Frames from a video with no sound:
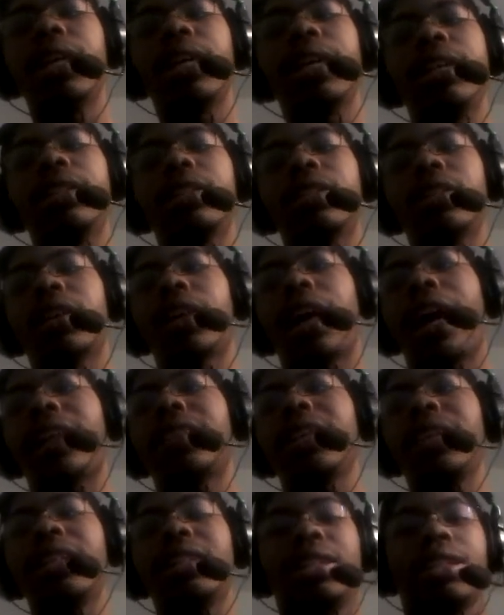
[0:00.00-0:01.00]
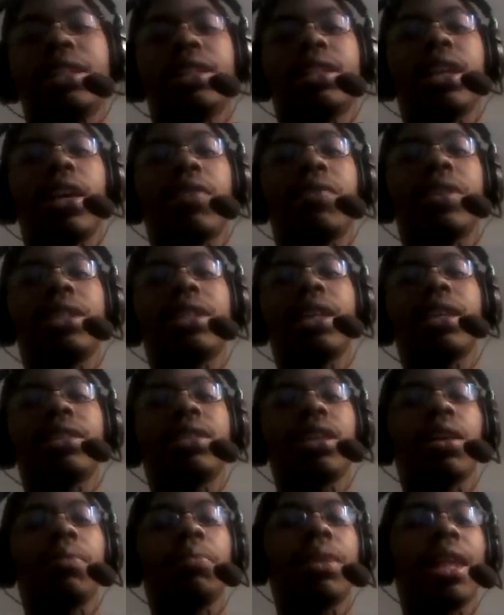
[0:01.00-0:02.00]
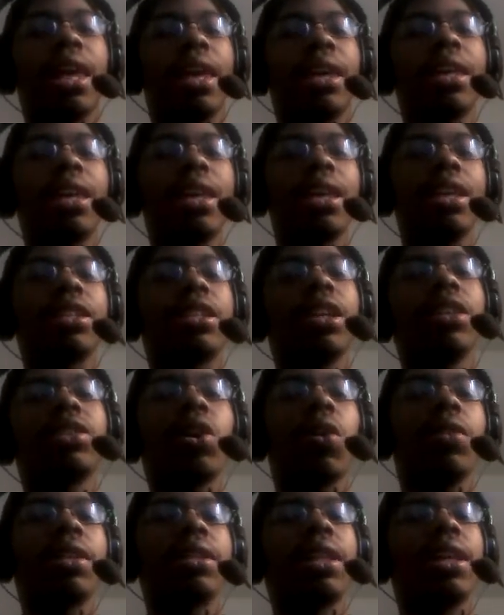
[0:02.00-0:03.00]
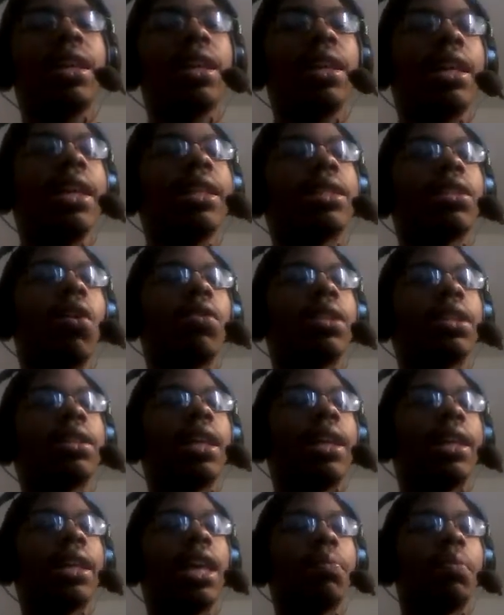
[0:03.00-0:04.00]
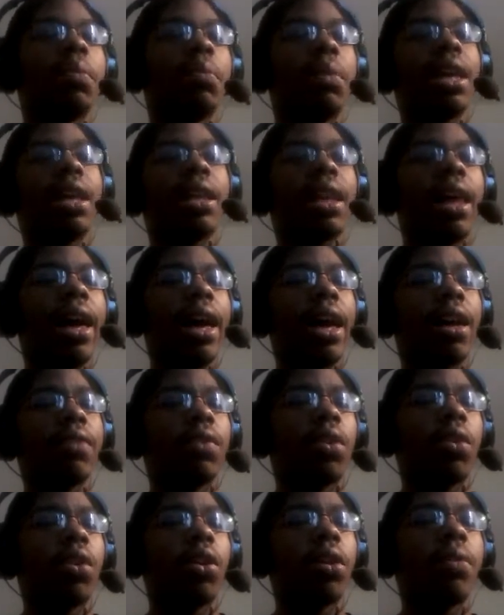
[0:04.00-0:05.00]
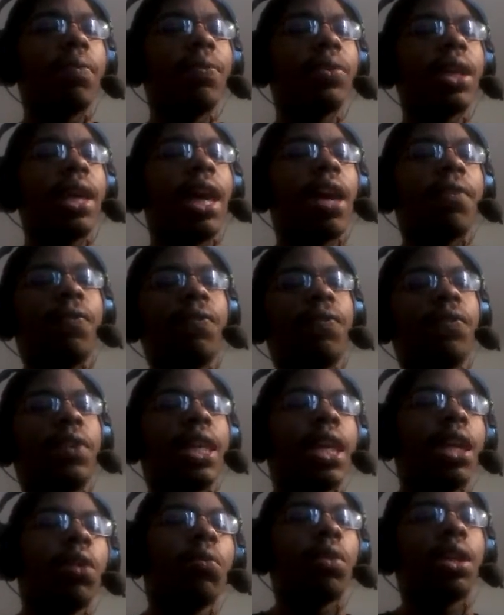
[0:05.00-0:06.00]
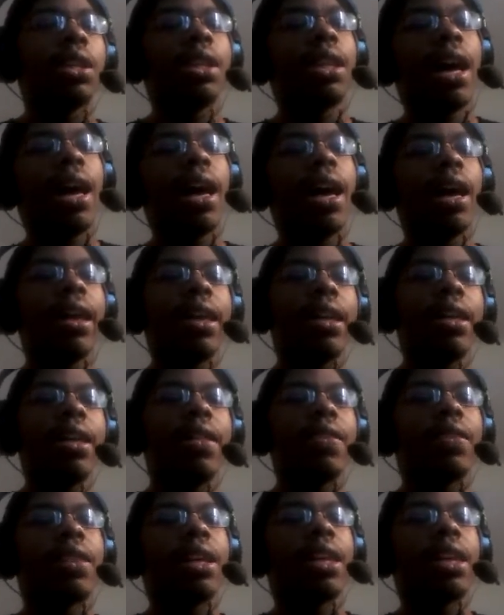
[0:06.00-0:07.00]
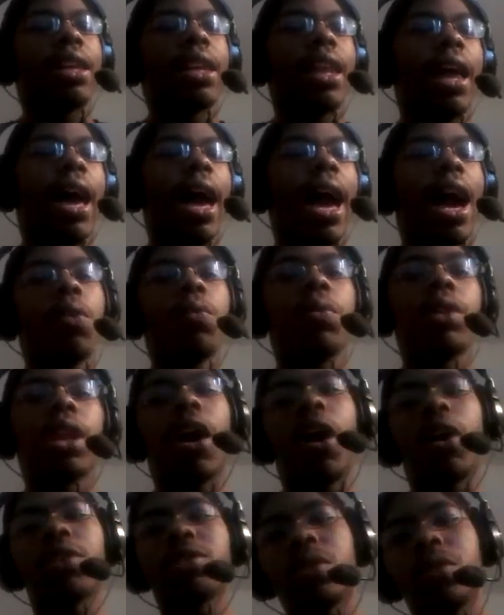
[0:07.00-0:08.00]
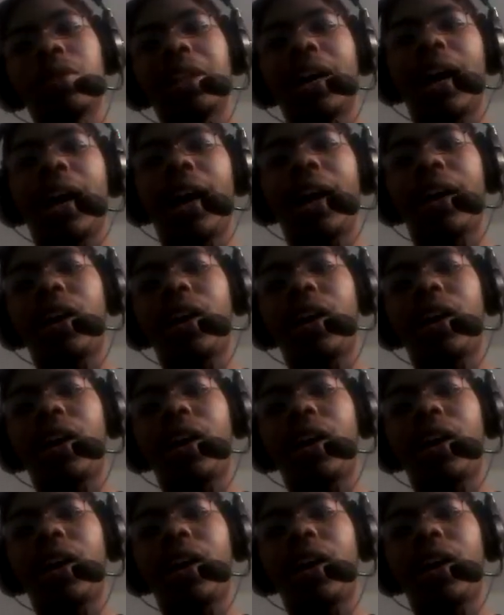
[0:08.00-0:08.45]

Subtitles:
I think she even says something like, he's the only thing keeping me alive, or if he would die, then I would also die,